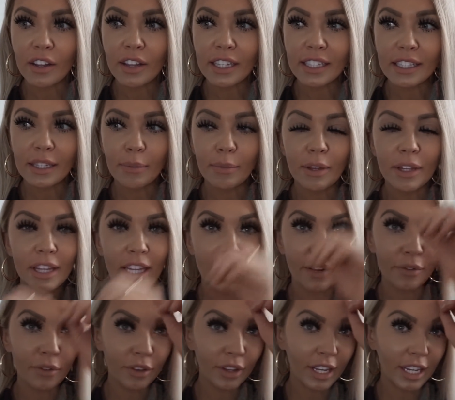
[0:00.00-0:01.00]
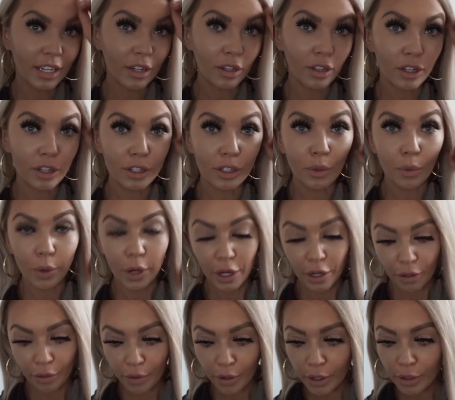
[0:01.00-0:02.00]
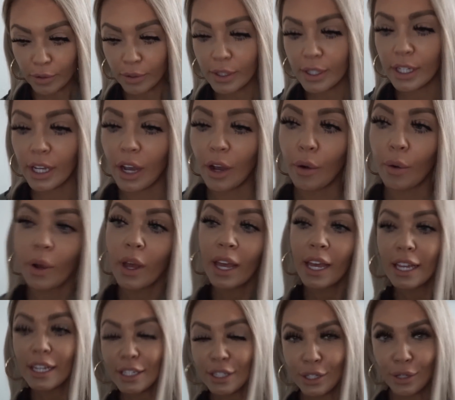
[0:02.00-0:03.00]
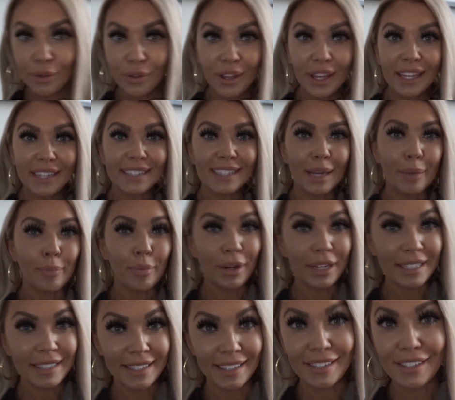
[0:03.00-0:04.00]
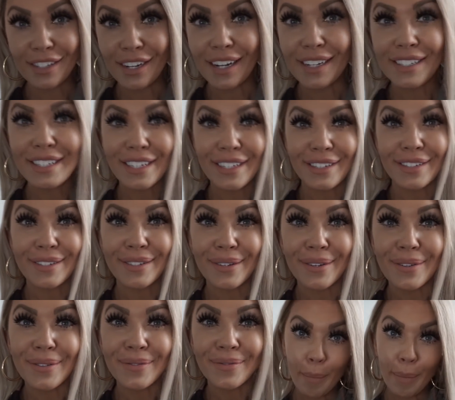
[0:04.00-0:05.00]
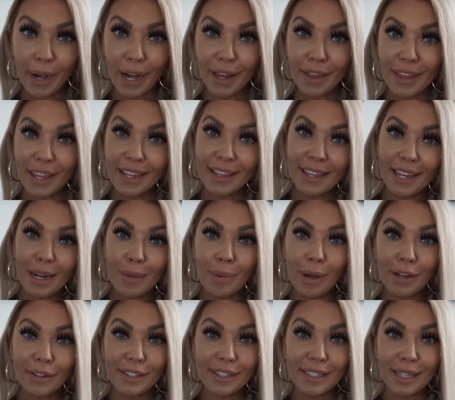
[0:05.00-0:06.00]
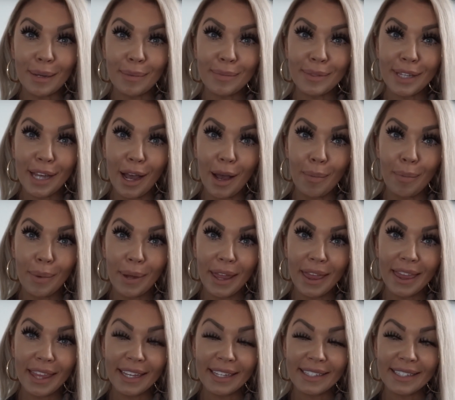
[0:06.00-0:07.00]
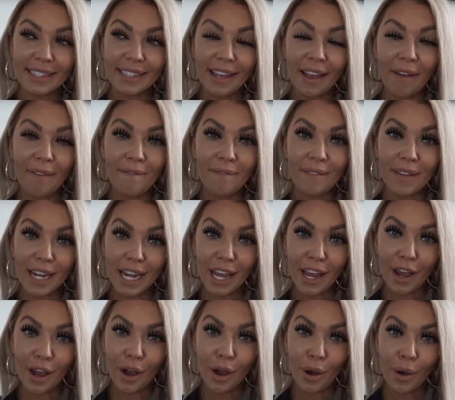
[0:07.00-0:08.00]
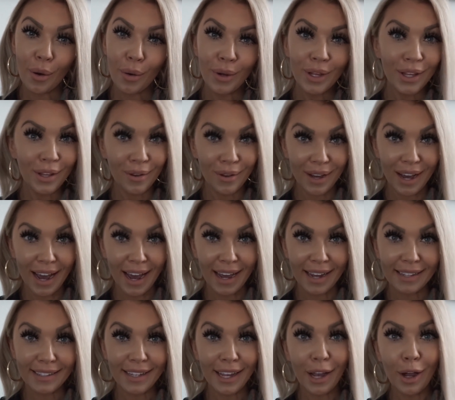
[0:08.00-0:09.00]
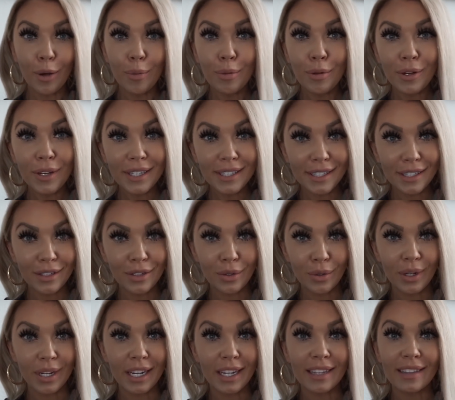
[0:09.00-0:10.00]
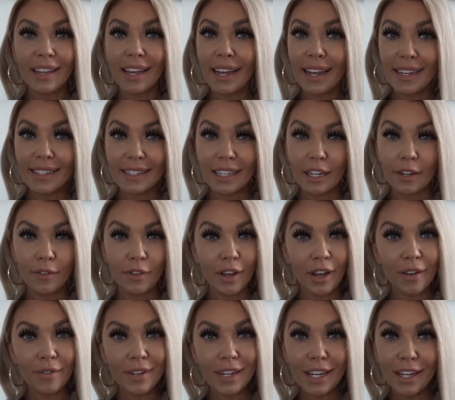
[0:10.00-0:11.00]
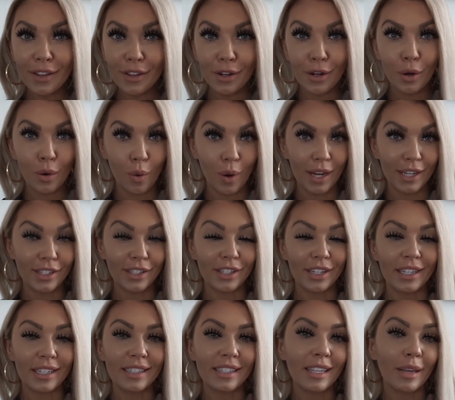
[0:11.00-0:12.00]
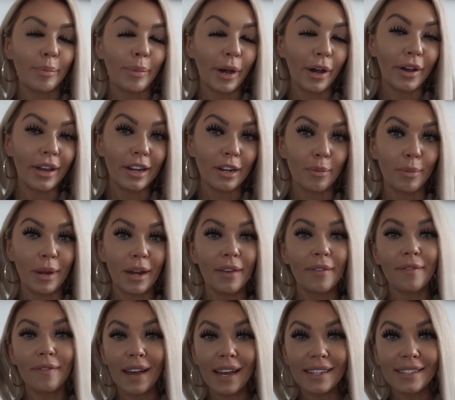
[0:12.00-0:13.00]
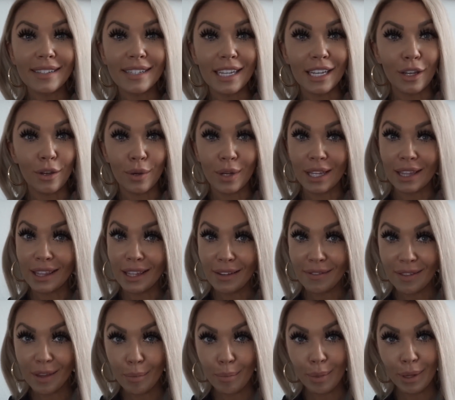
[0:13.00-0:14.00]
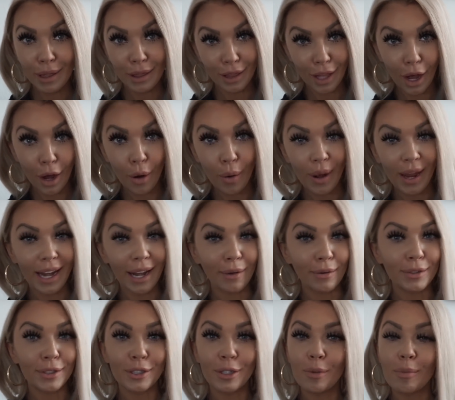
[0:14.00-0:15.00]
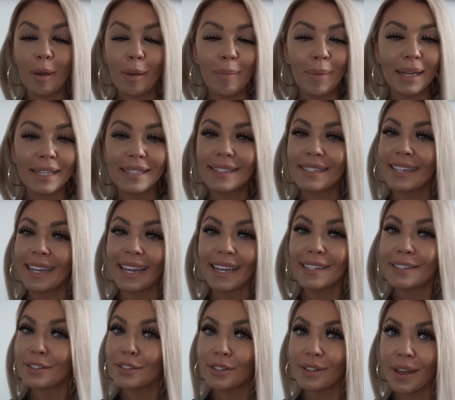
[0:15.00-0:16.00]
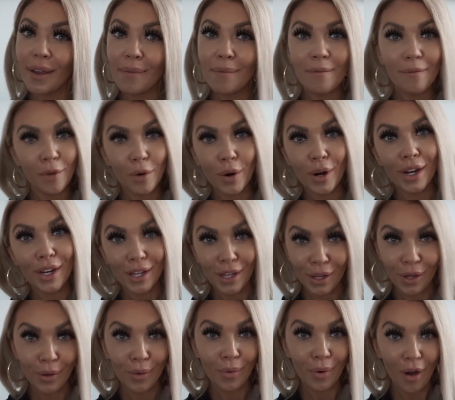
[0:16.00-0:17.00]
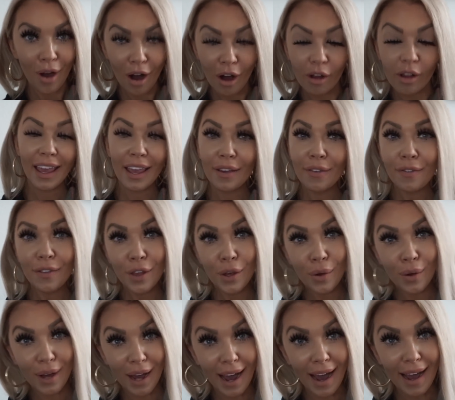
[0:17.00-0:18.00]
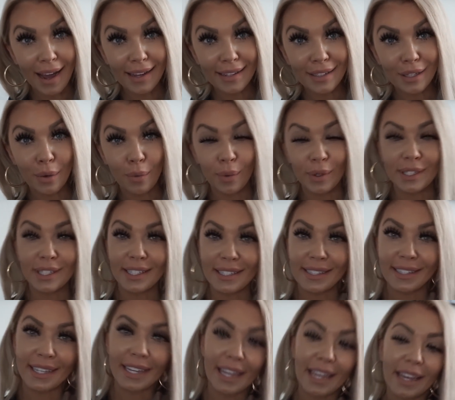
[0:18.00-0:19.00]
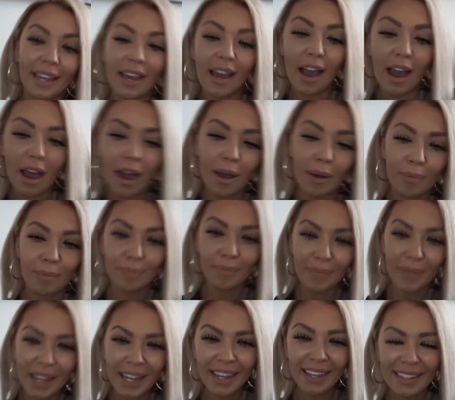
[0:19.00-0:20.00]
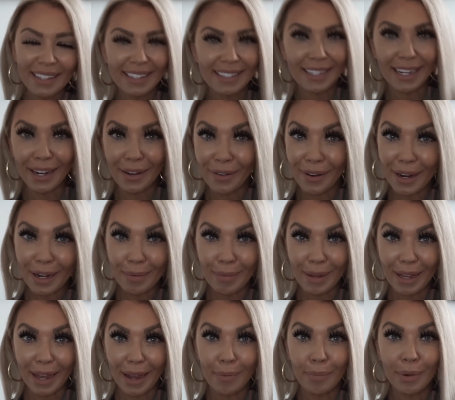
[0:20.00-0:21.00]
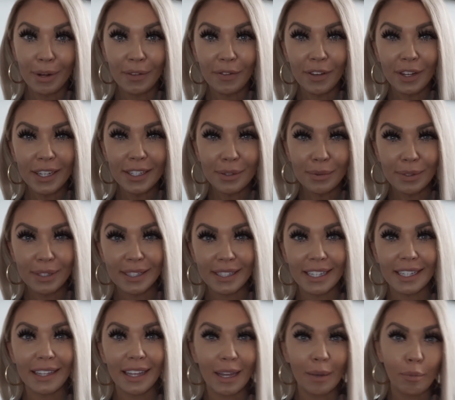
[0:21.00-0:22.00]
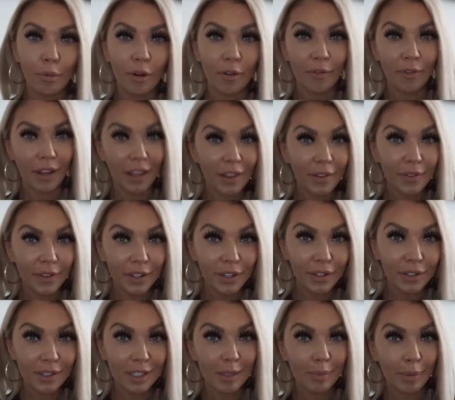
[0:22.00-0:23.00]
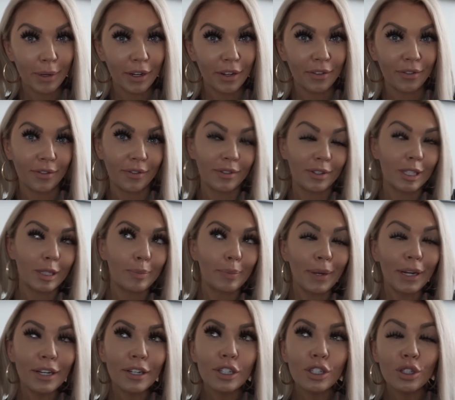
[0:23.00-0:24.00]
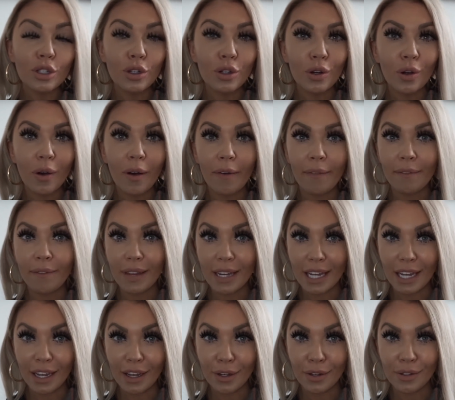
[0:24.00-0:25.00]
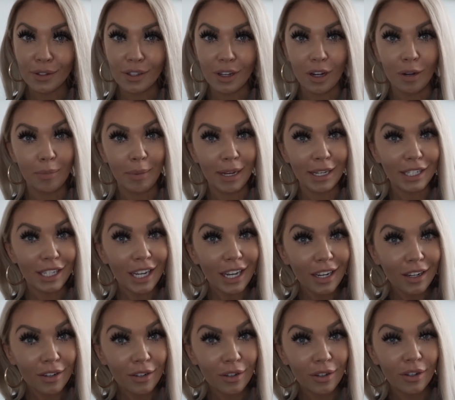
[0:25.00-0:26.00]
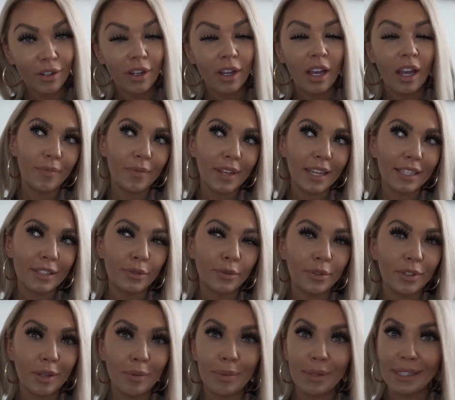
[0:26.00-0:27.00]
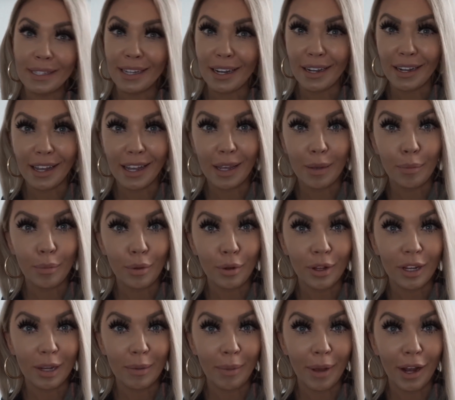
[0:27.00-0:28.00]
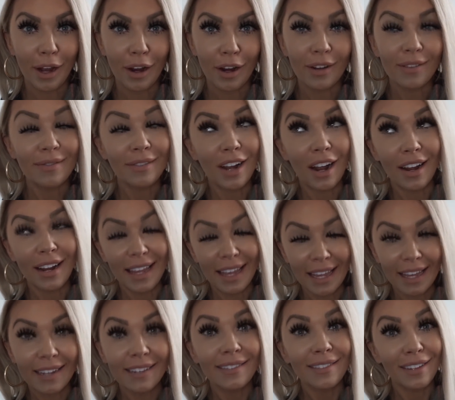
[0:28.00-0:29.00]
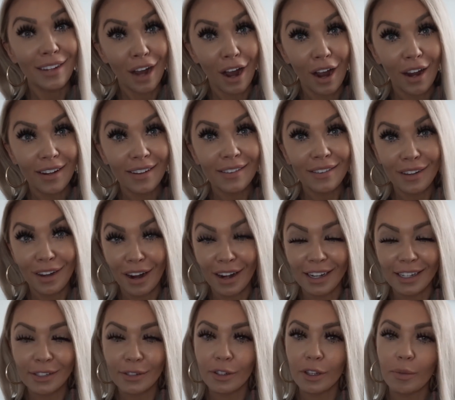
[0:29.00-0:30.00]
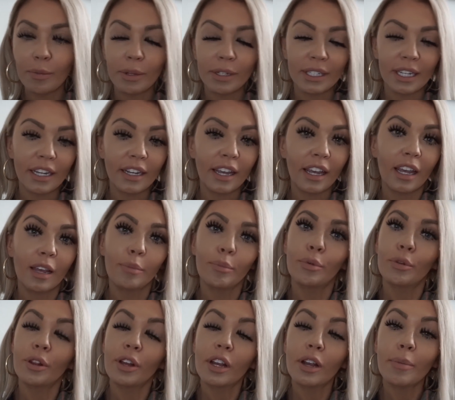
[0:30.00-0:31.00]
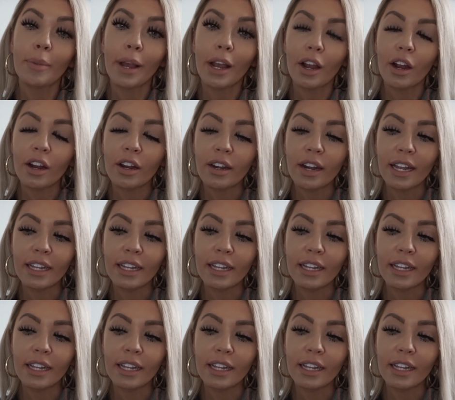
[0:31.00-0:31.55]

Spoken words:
And that's something that I've really had to learn to work through. So do things that bring sunshine to your soul. But I think that about sums up this video, you guys. I hope you guys enjoyed it. Like I said, if you have any other questions about intermittent fasting, you can leave them below and I will do my best to answer them for you all. If you guys want to see, this is kind of random again, but if you guys want to see like more faith-filled, spiritual videos on my channel, it's really been tugging and pulling on my heart. Not it, God. God has really been tugging and pulling on my heart.